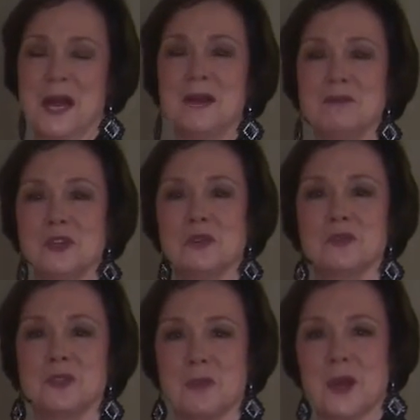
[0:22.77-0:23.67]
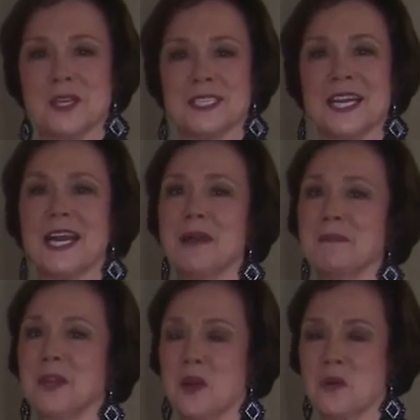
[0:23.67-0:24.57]
I'm Joan Sparks and
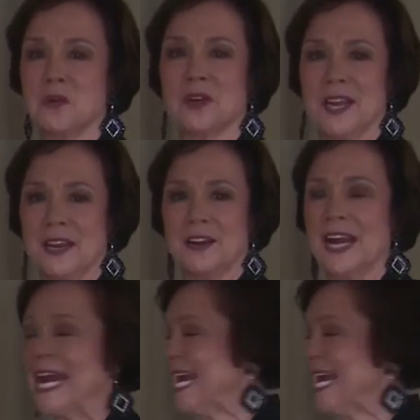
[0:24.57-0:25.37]
I'm the owner here.